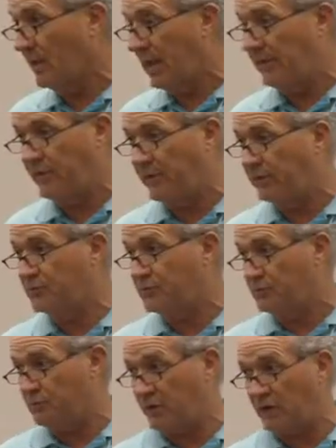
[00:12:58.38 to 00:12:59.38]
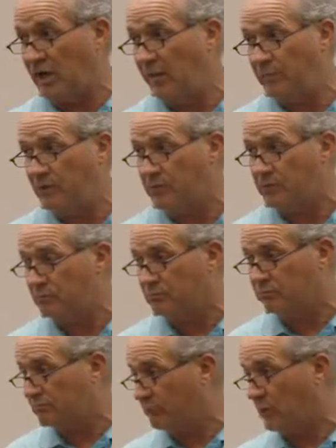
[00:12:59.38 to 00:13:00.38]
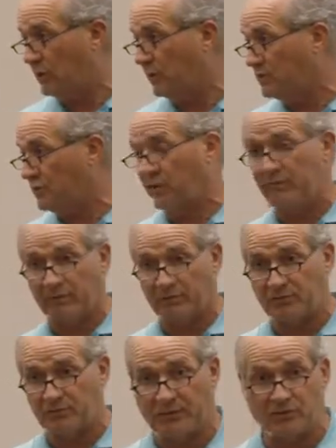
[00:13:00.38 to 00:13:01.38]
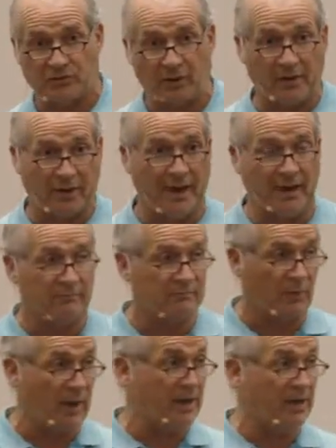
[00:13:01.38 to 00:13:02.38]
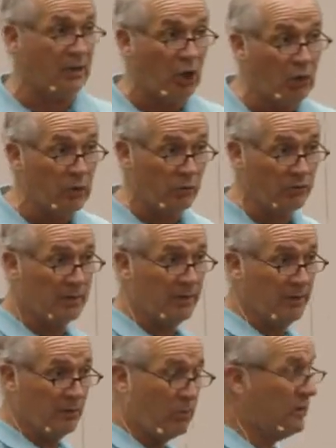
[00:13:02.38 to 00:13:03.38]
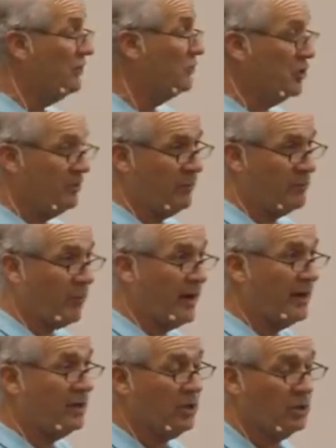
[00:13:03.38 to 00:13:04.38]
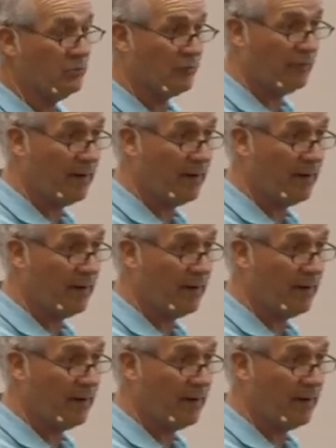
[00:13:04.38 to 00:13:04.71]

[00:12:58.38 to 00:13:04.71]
And their company's totally serverless. They started out writing code. One of the gentlemen was writing code for